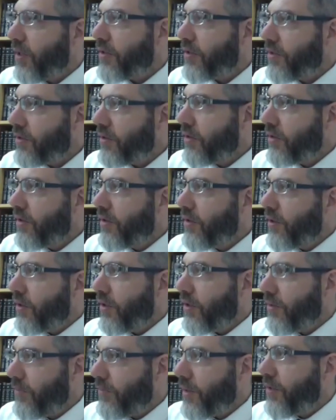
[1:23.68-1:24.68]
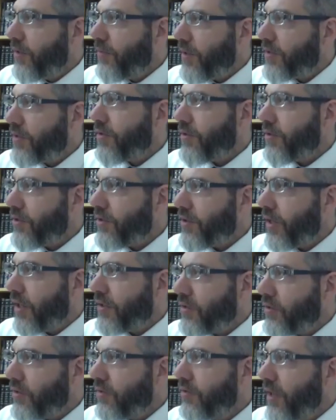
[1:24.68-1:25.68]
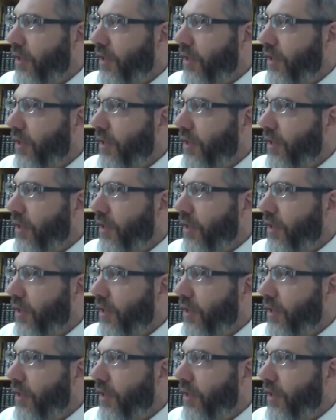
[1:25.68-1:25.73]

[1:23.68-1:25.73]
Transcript: complex in many Western states,